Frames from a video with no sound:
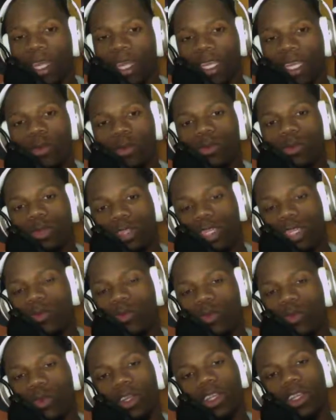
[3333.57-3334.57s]
Like, he was
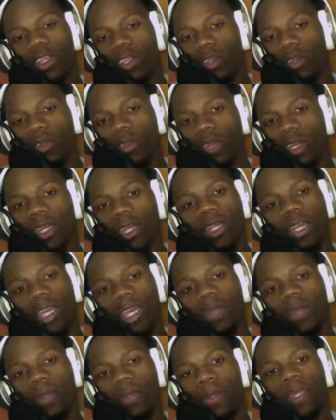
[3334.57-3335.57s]
just real, like,
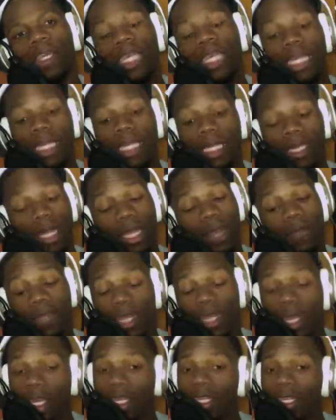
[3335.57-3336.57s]
hey, man. And then
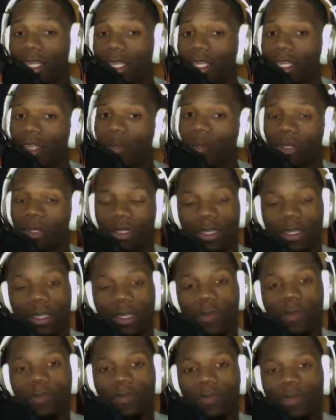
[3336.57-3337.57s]
every now and again, he would
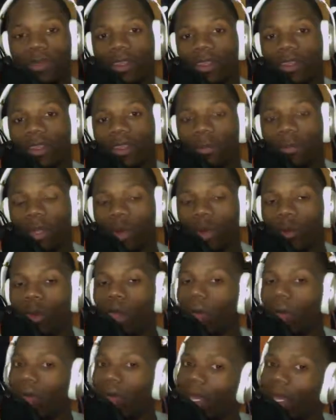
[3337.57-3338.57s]
blow
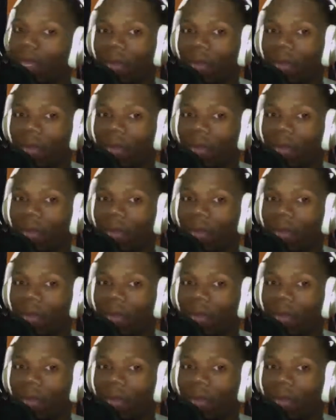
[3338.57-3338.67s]
up, like,